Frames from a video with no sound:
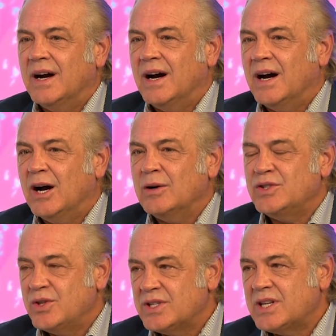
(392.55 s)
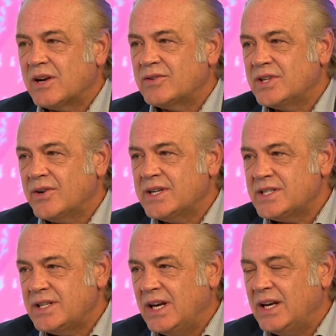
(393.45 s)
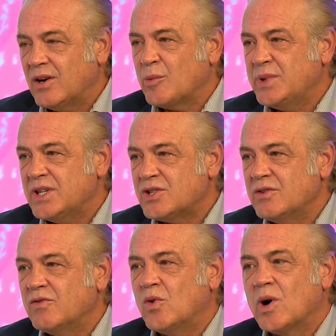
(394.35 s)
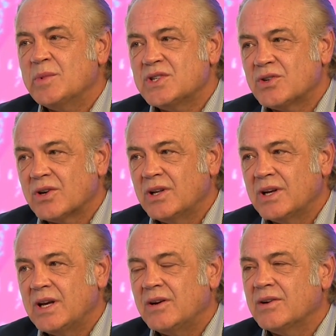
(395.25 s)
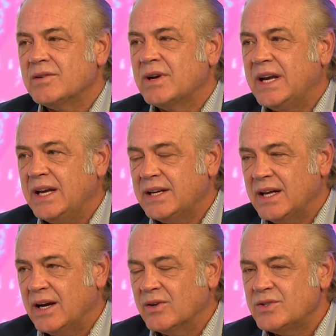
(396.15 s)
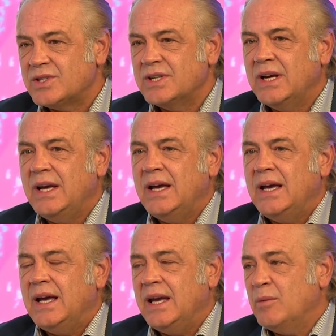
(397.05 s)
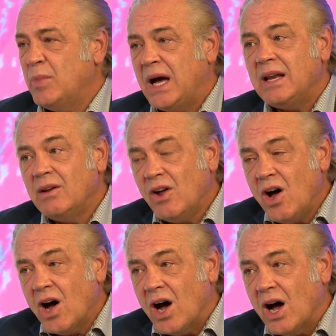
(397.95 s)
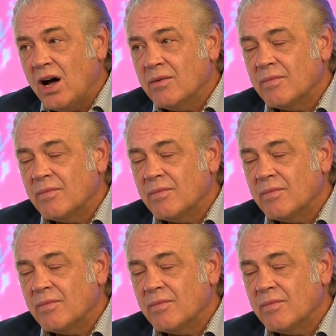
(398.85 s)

to the Secretary of State, our petition form and circulator handouts. And by law,